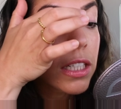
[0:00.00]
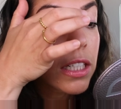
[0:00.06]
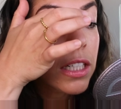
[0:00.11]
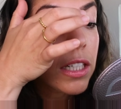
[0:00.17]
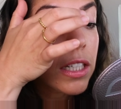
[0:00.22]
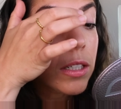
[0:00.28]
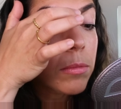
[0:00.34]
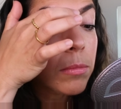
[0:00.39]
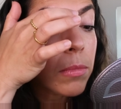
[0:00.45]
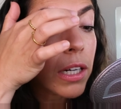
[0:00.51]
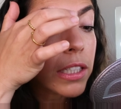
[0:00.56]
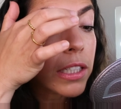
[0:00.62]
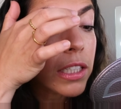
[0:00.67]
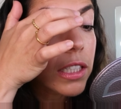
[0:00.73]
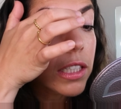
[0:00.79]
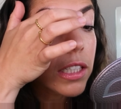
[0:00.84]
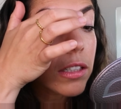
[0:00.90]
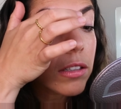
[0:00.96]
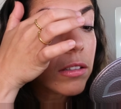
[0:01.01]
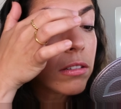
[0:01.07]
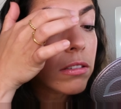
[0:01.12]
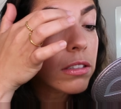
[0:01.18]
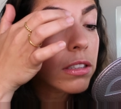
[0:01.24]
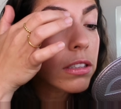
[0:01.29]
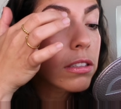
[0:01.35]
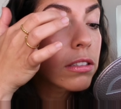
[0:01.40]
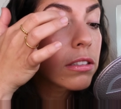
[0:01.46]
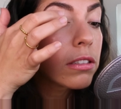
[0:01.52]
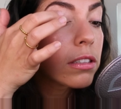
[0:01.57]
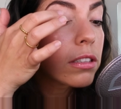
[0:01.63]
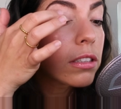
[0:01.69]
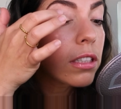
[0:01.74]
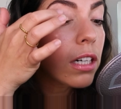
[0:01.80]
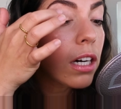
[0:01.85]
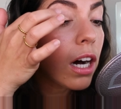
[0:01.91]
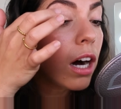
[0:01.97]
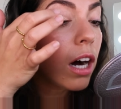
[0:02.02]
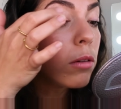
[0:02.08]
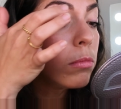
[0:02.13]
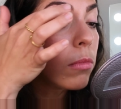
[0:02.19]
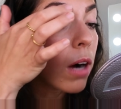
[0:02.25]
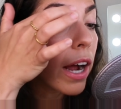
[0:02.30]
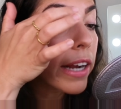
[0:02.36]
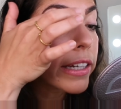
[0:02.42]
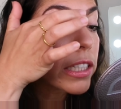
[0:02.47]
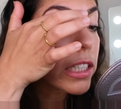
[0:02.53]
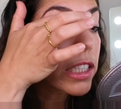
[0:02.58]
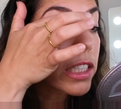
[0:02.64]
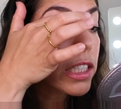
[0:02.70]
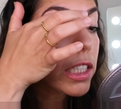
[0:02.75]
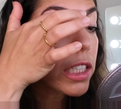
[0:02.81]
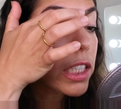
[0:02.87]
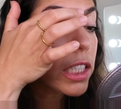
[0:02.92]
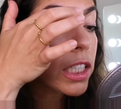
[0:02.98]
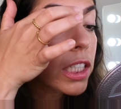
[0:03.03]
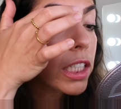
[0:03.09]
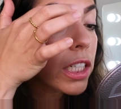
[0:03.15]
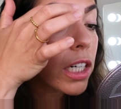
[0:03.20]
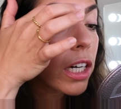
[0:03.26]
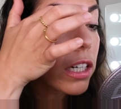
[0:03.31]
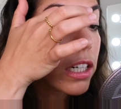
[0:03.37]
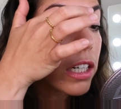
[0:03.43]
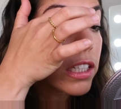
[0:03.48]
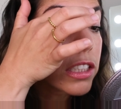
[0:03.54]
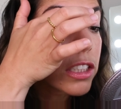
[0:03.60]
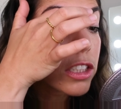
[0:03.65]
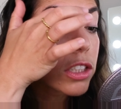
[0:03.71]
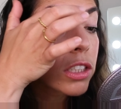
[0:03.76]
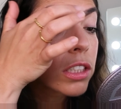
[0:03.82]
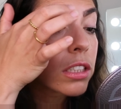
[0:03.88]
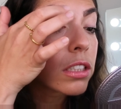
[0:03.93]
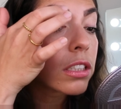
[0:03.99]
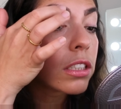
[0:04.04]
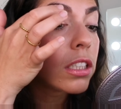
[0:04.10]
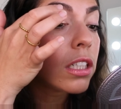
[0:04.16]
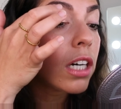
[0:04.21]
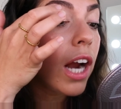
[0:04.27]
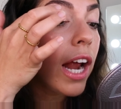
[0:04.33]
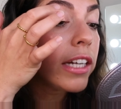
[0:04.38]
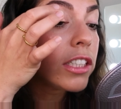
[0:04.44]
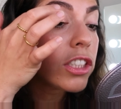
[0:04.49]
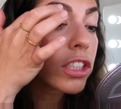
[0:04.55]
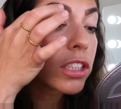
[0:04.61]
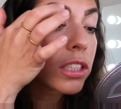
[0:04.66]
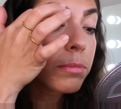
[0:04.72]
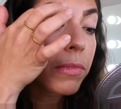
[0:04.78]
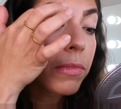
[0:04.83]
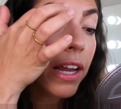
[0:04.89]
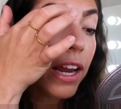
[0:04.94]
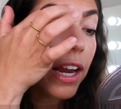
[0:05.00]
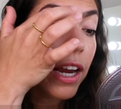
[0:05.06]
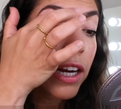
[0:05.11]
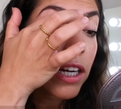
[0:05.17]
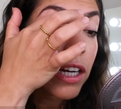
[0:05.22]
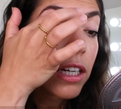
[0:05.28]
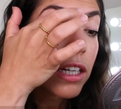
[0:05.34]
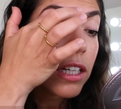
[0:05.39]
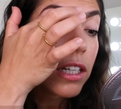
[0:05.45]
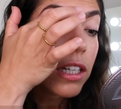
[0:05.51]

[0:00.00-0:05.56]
Oh my god. Oh my goodness gracious me.